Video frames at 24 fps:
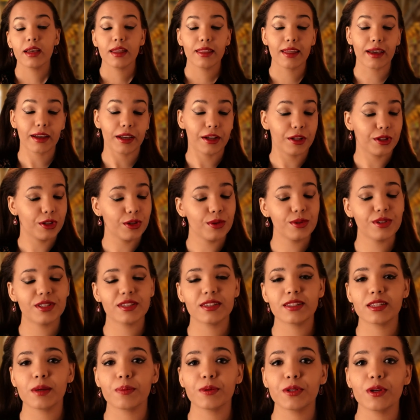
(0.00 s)
That concludes
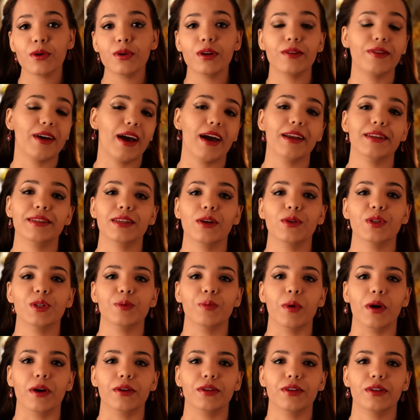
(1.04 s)
this episode of How to Sound
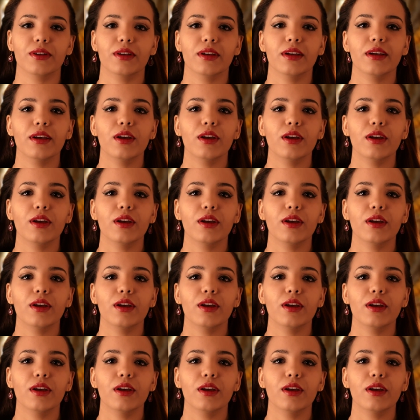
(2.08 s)
Smart.